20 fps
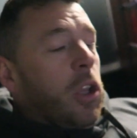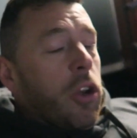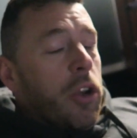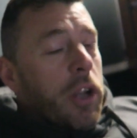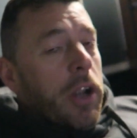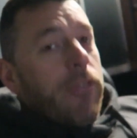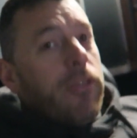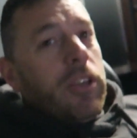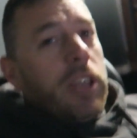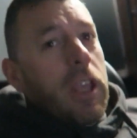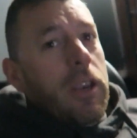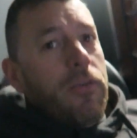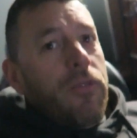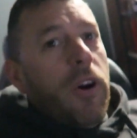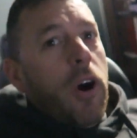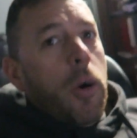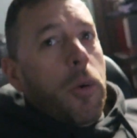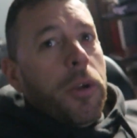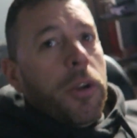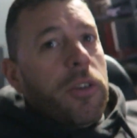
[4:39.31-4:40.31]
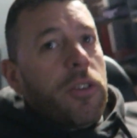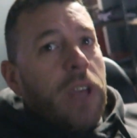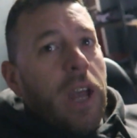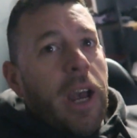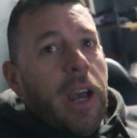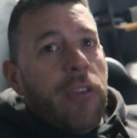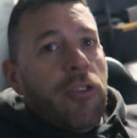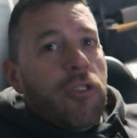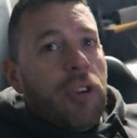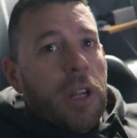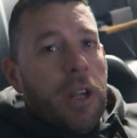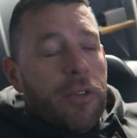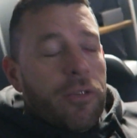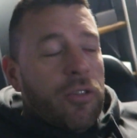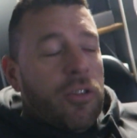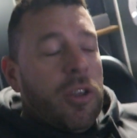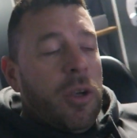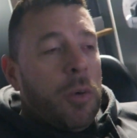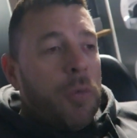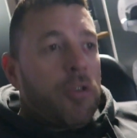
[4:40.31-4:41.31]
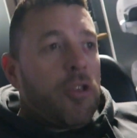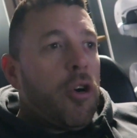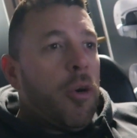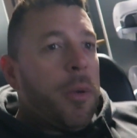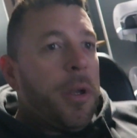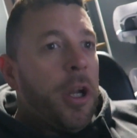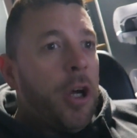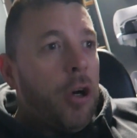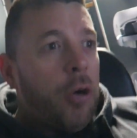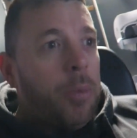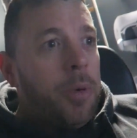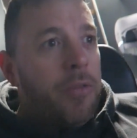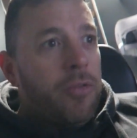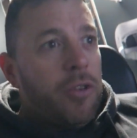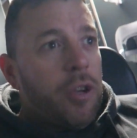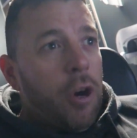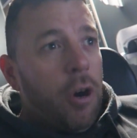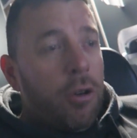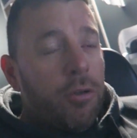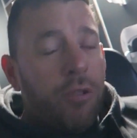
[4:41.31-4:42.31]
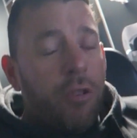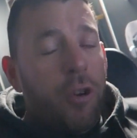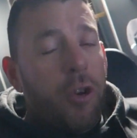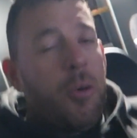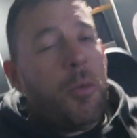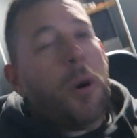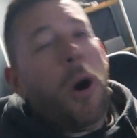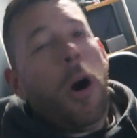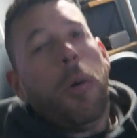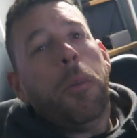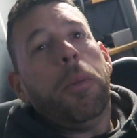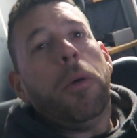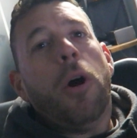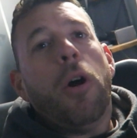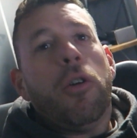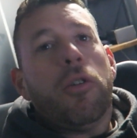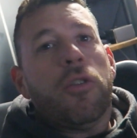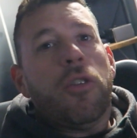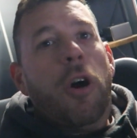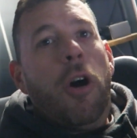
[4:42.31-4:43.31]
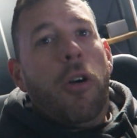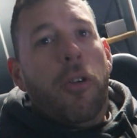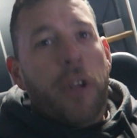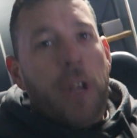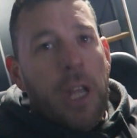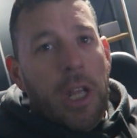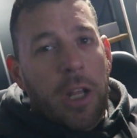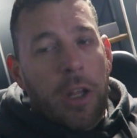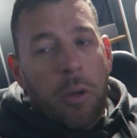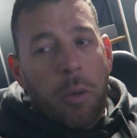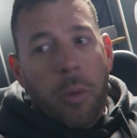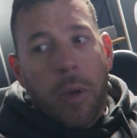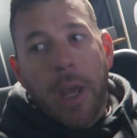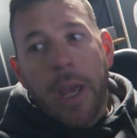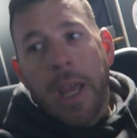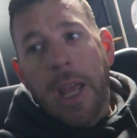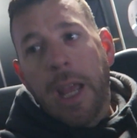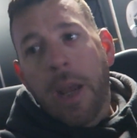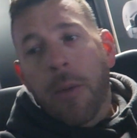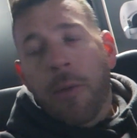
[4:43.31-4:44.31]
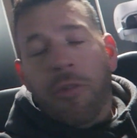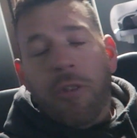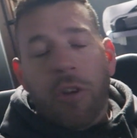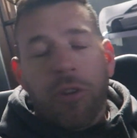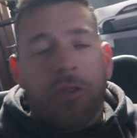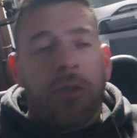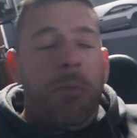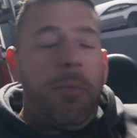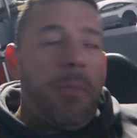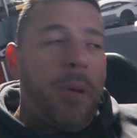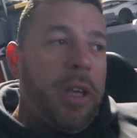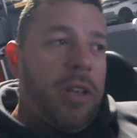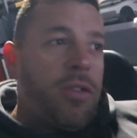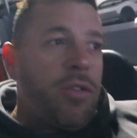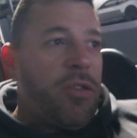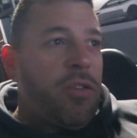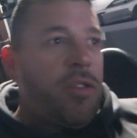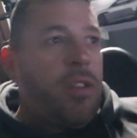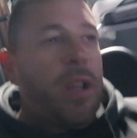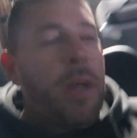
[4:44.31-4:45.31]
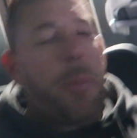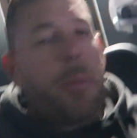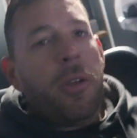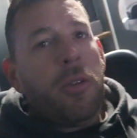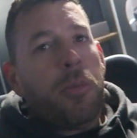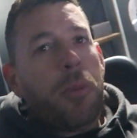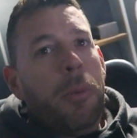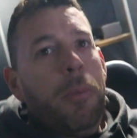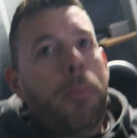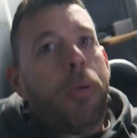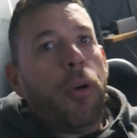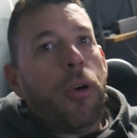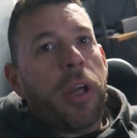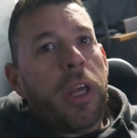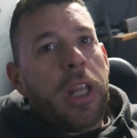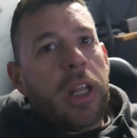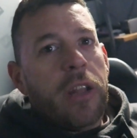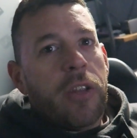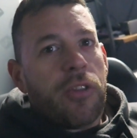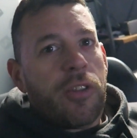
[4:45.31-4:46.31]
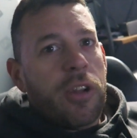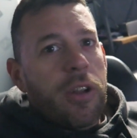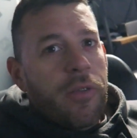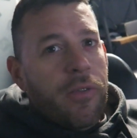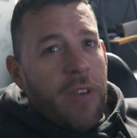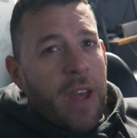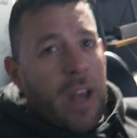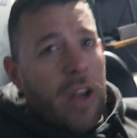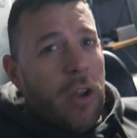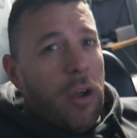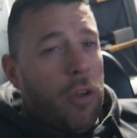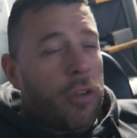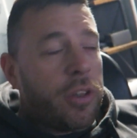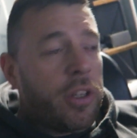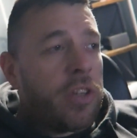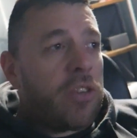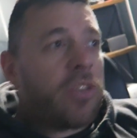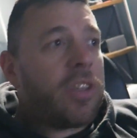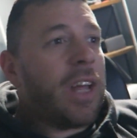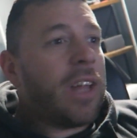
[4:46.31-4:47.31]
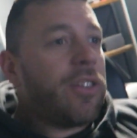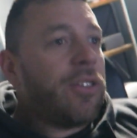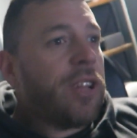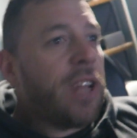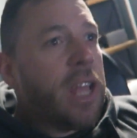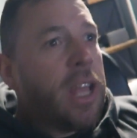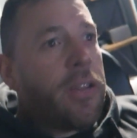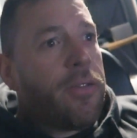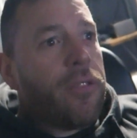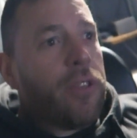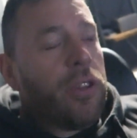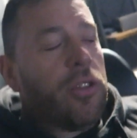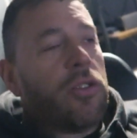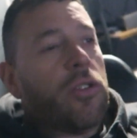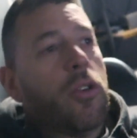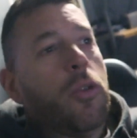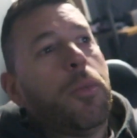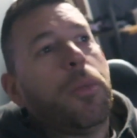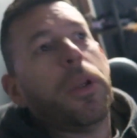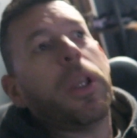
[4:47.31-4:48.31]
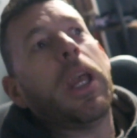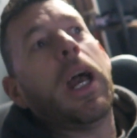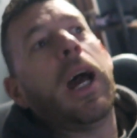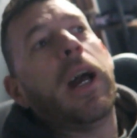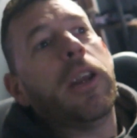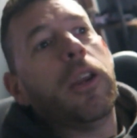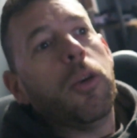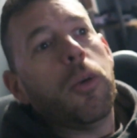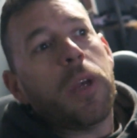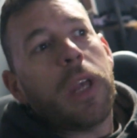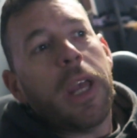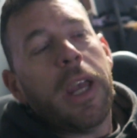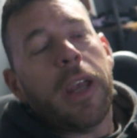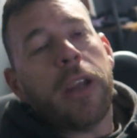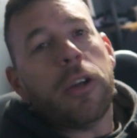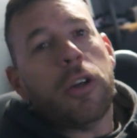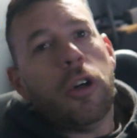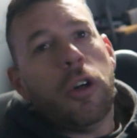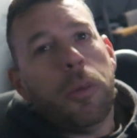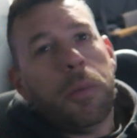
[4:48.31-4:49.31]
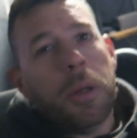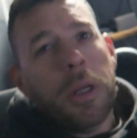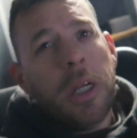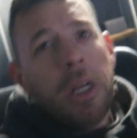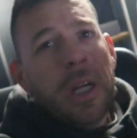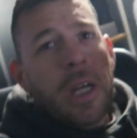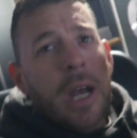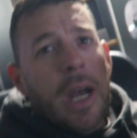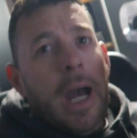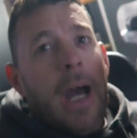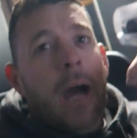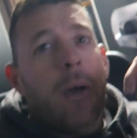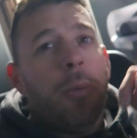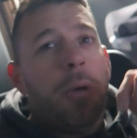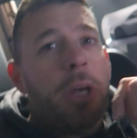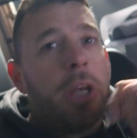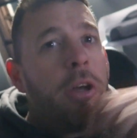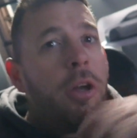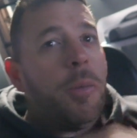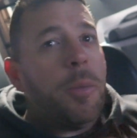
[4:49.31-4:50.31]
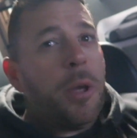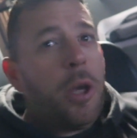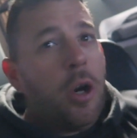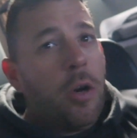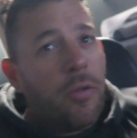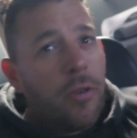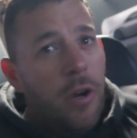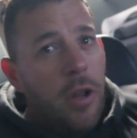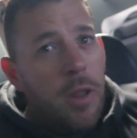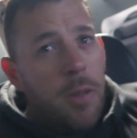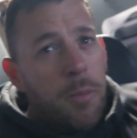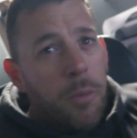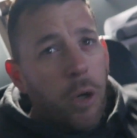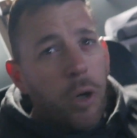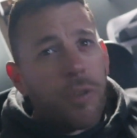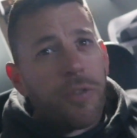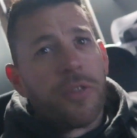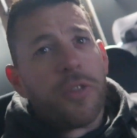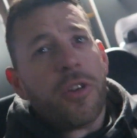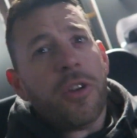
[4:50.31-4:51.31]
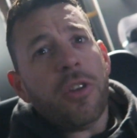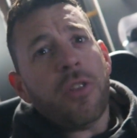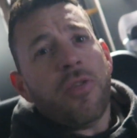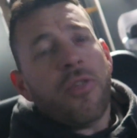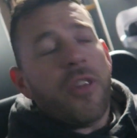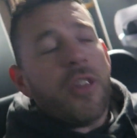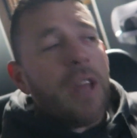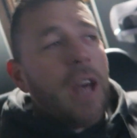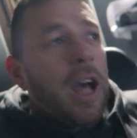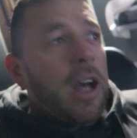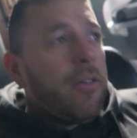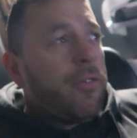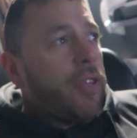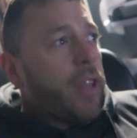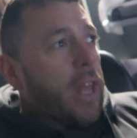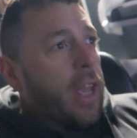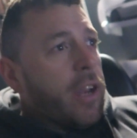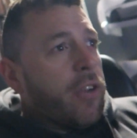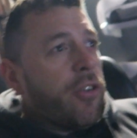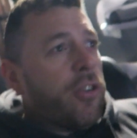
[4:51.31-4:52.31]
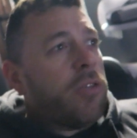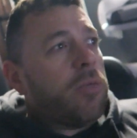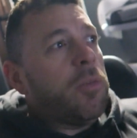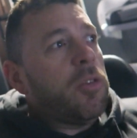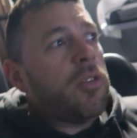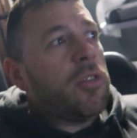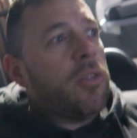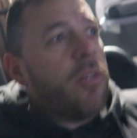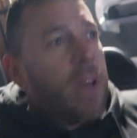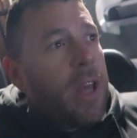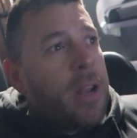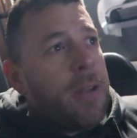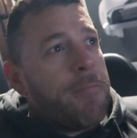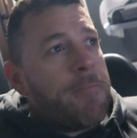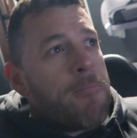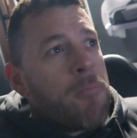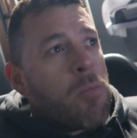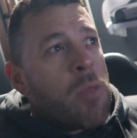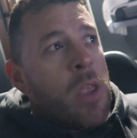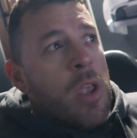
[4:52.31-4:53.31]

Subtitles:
you're going to have to keep following us, guys. You're going to have to see what's coming up. We've got 2 more blogs already in the way. We've got some bits and snippets been put in. There's an event on this Saturday for the Supercar UK Club, and we're going to be over at the Motorist for that, for their Christmas event.